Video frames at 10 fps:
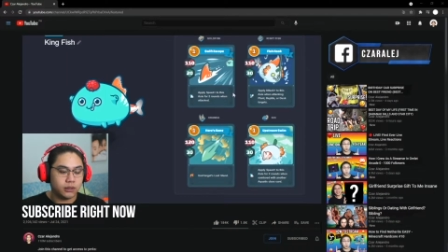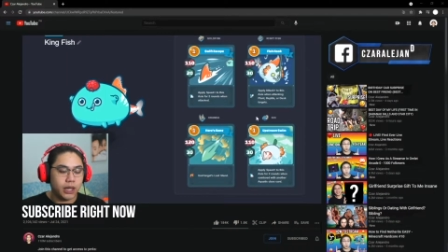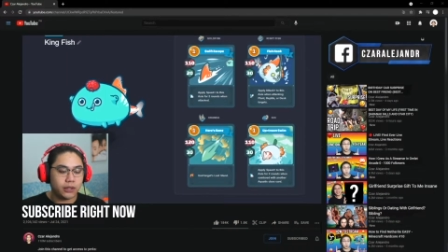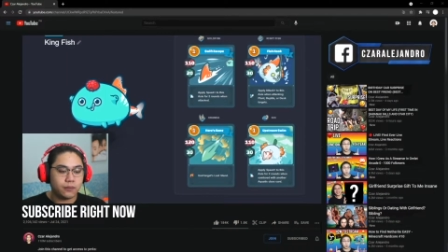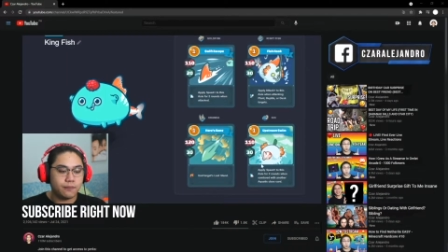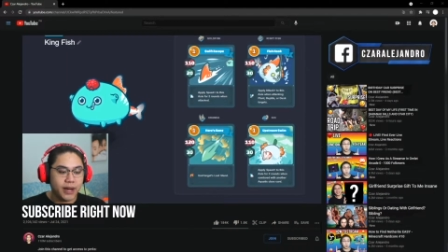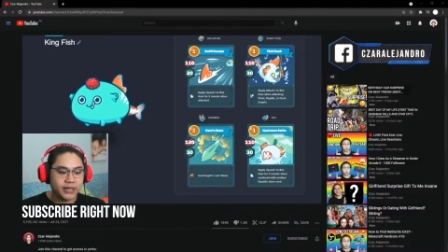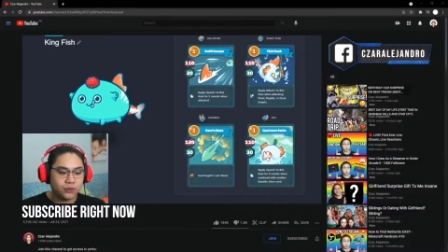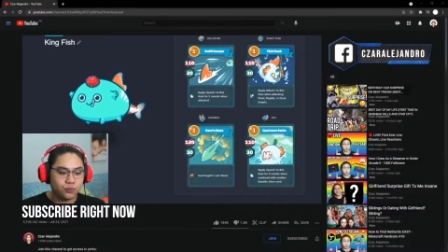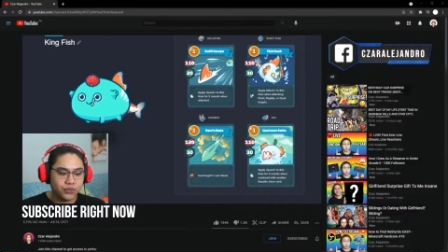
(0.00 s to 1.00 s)
I combine
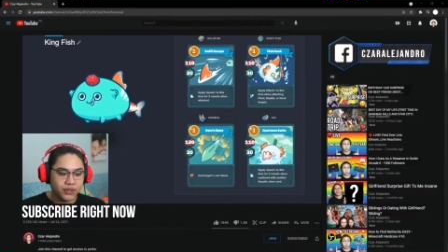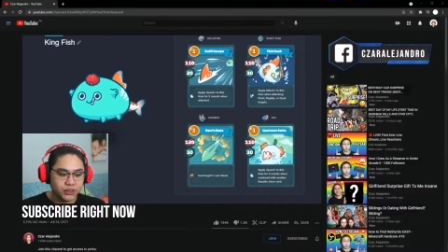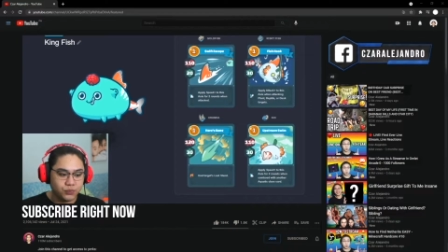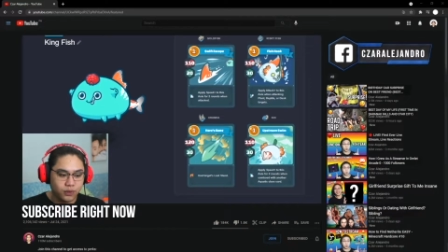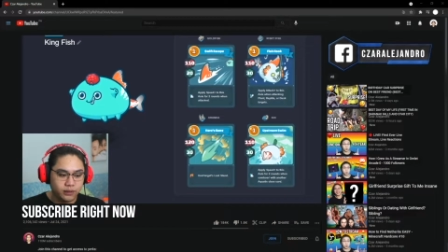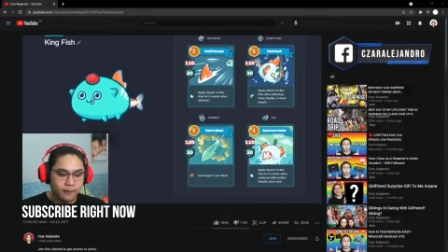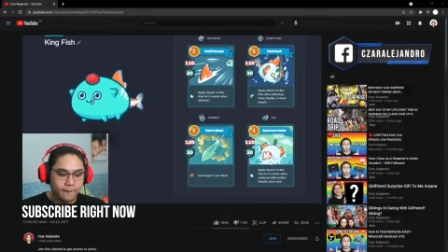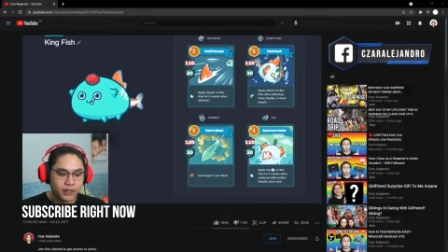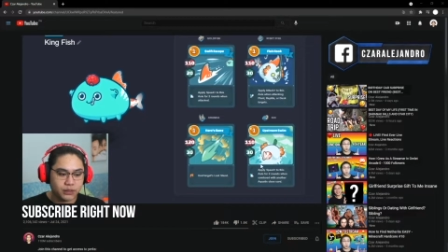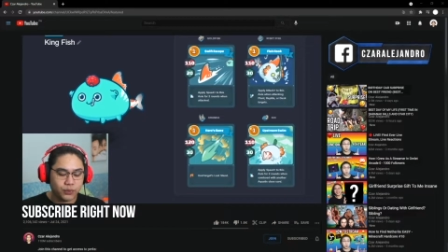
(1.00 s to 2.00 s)
it with this one
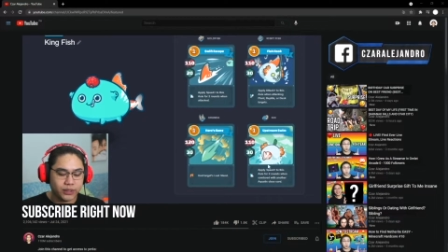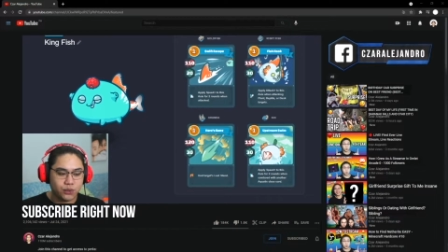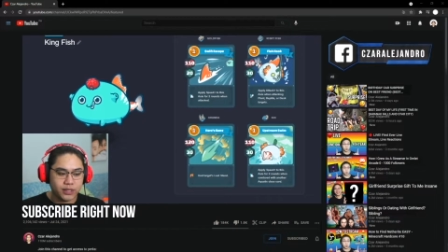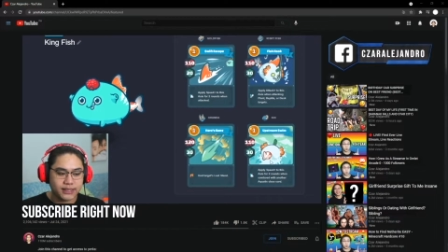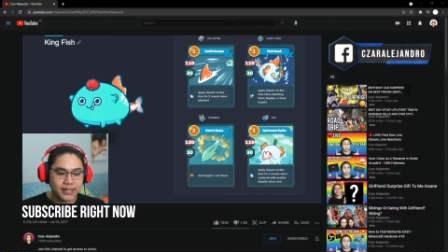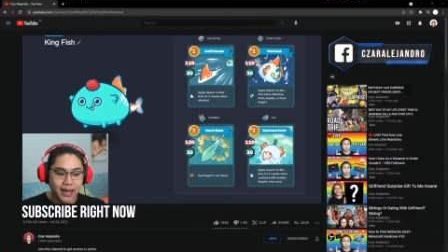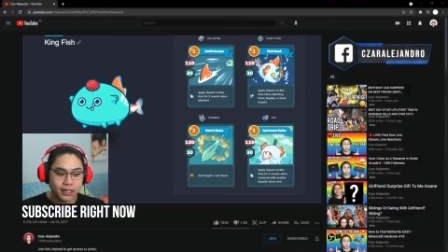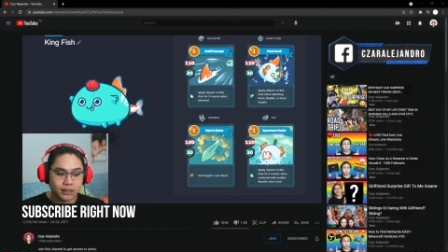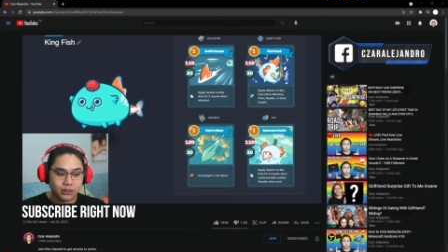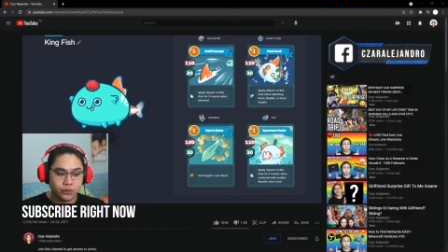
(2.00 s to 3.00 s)
because when you
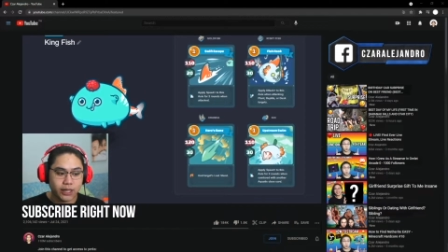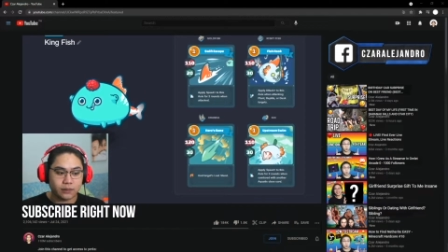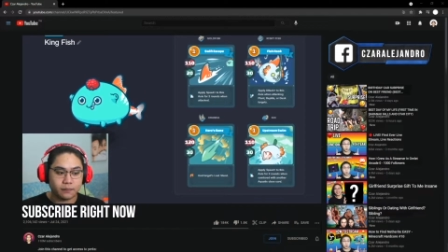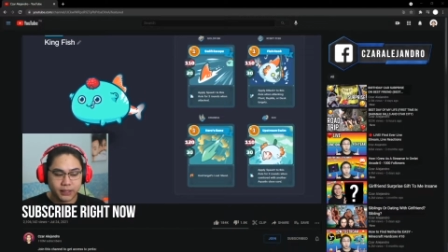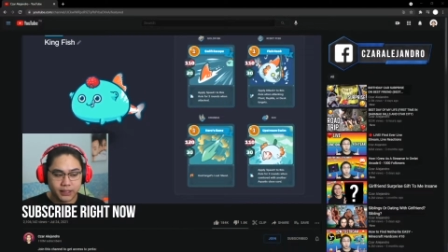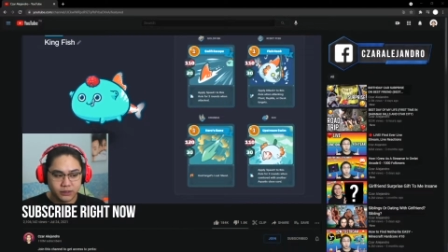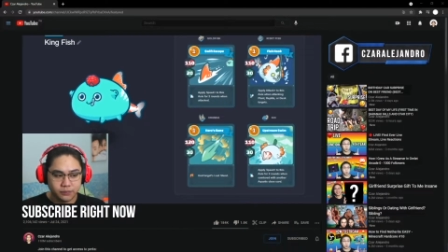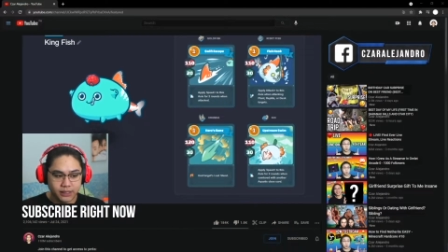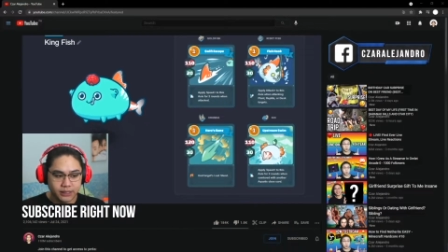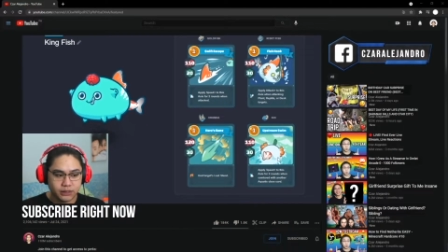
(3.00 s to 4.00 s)
attack, you get plus
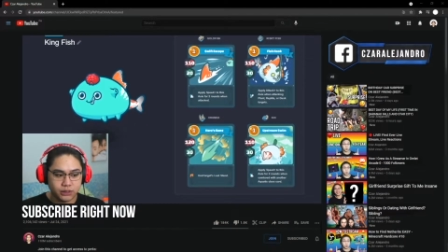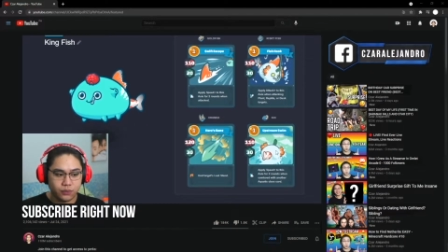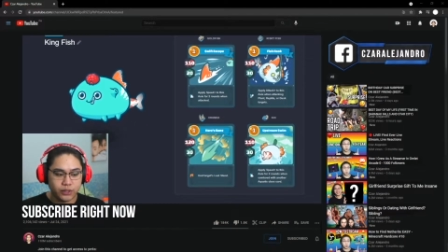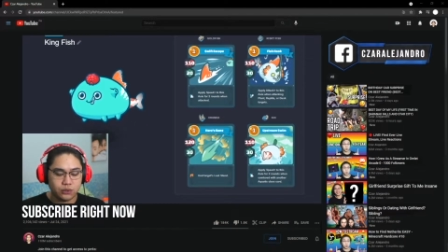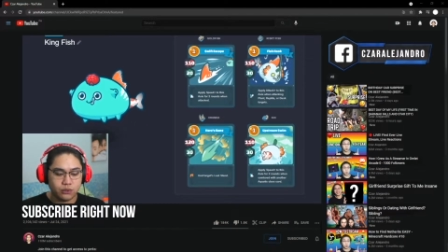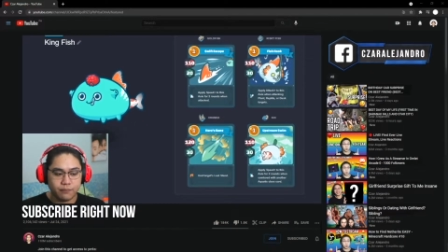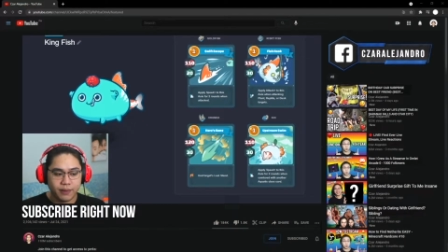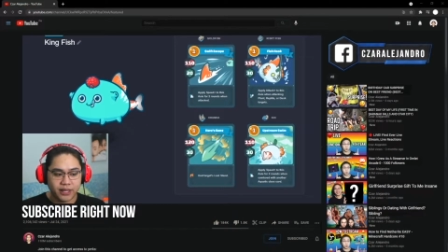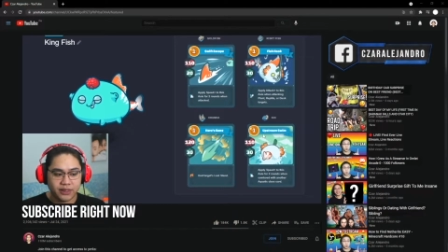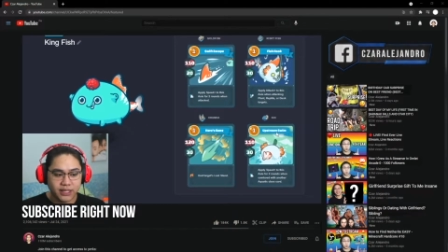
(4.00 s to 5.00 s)
speed. So when you
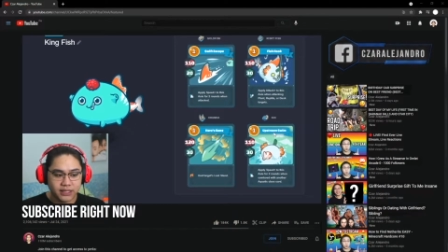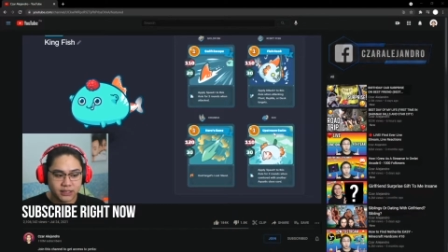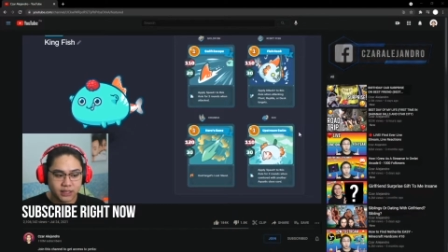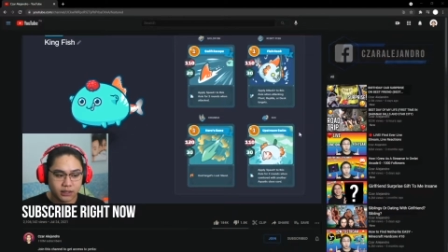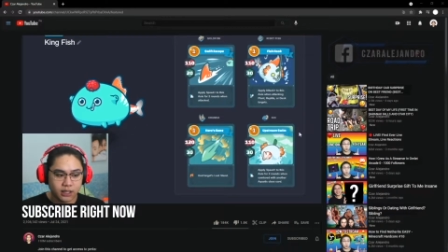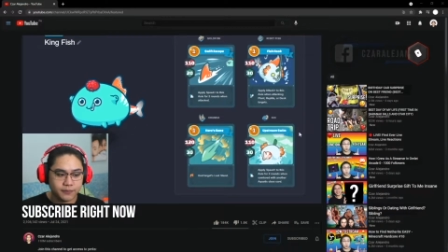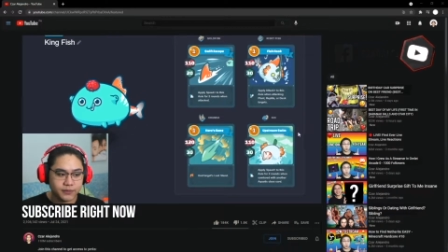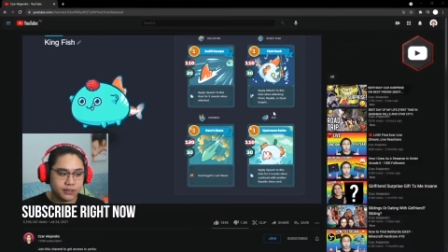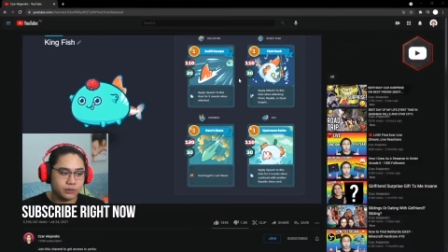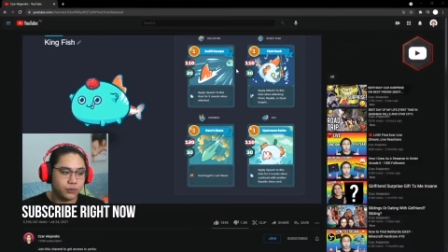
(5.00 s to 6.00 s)
combine this card,
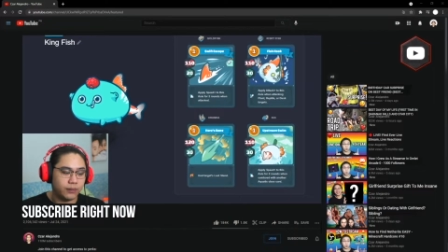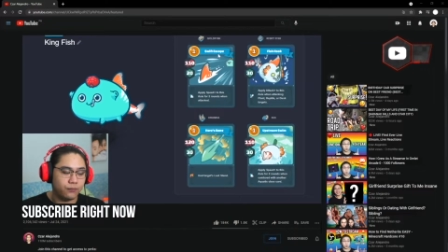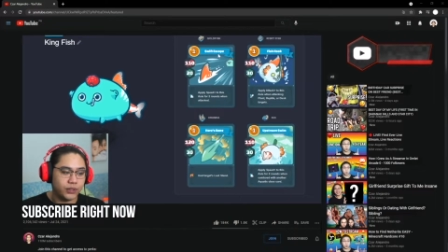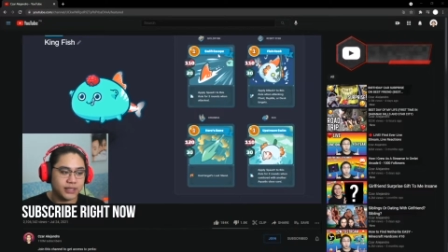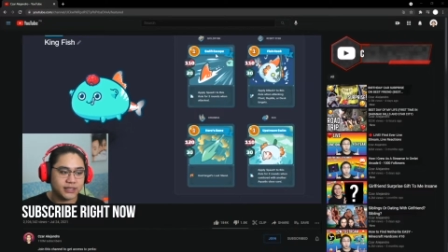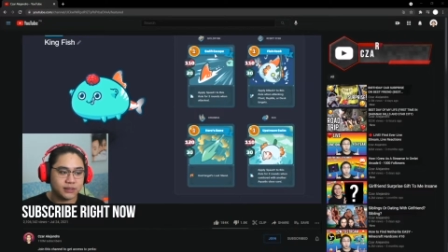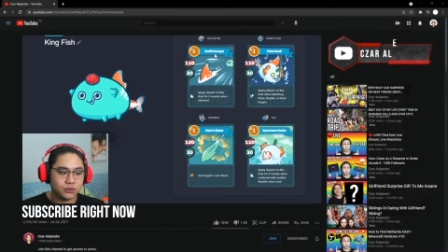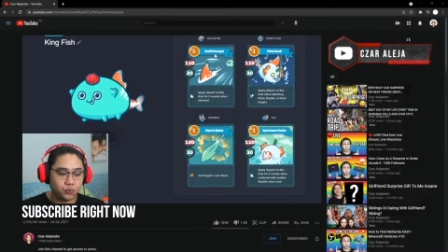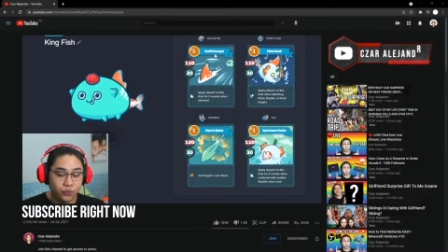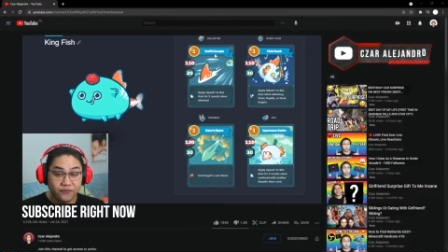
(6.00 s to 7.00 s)
Upstream Swim, with a
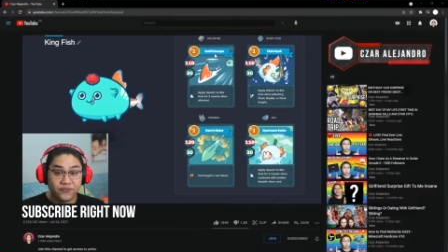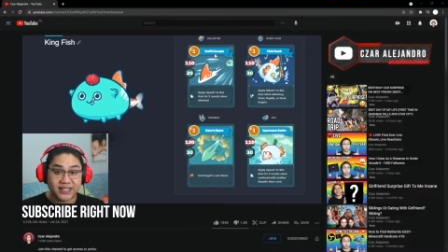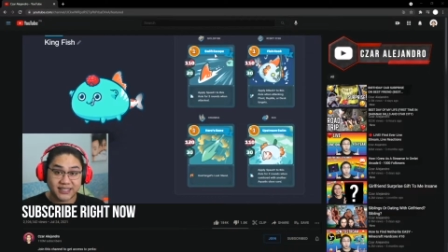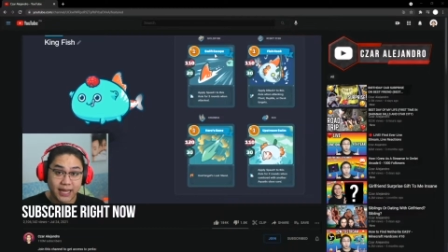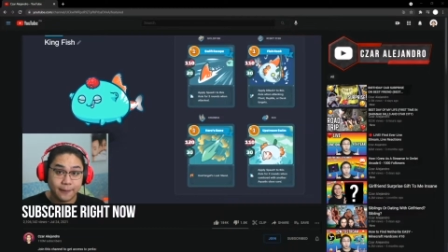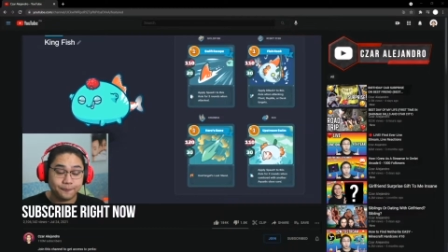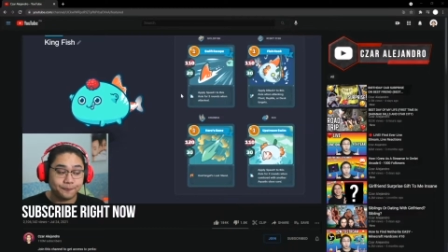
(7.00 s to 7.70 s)
Swift Escape,